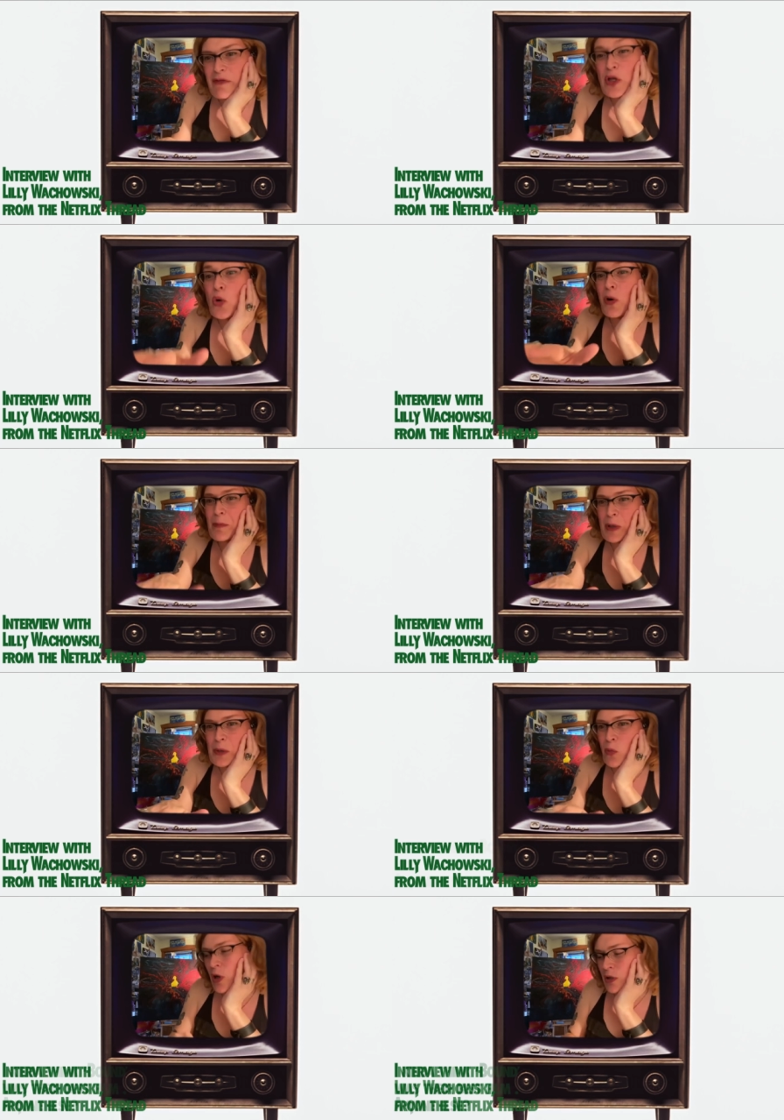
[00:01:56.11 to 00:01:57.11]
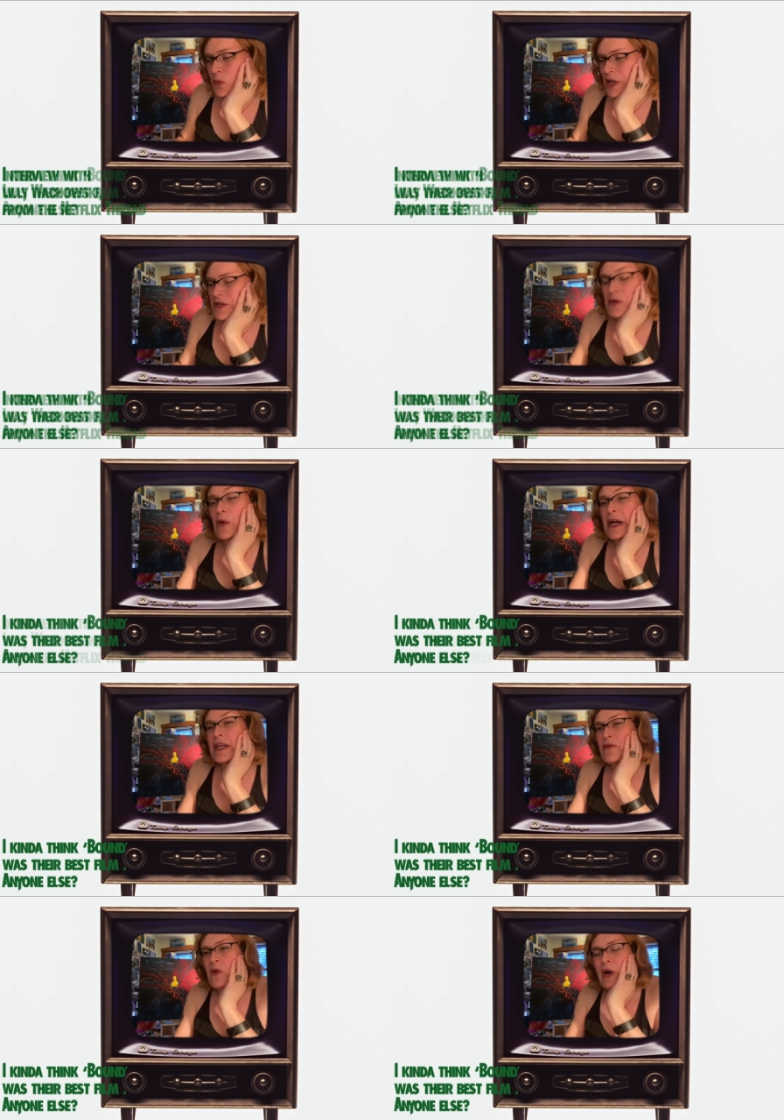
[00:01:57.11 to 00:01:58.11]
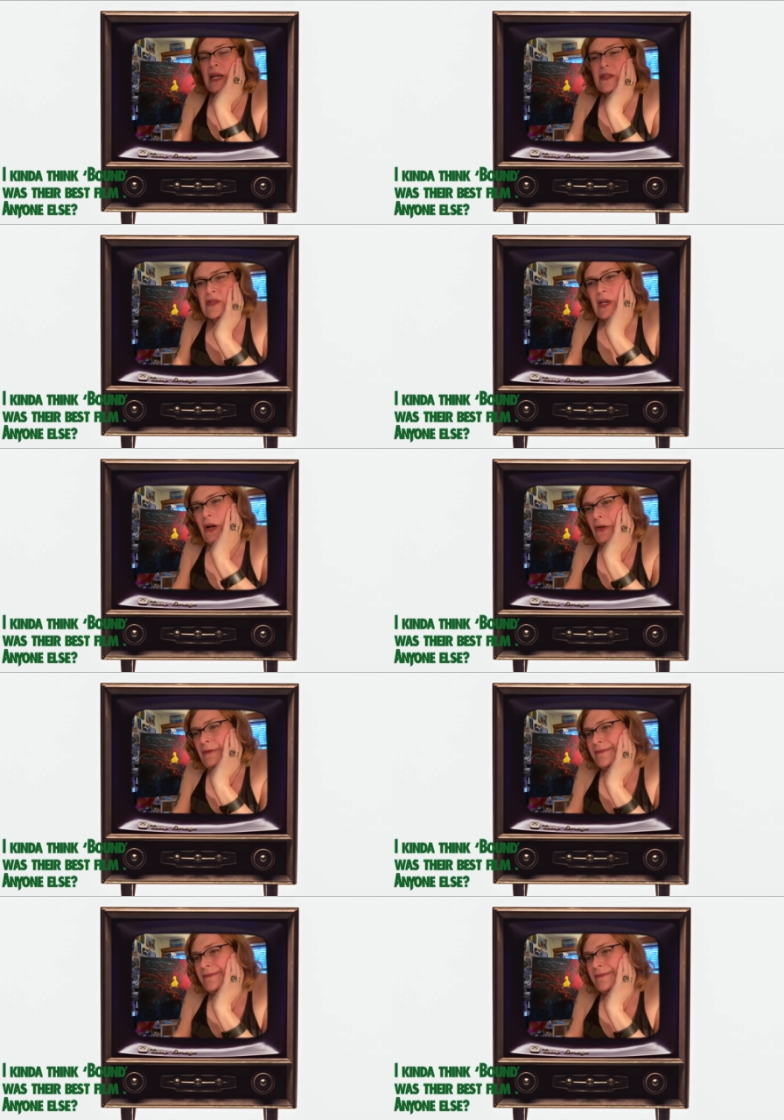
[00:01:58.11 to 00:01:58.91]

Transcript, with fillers: The corporate world wasn't ready for it. So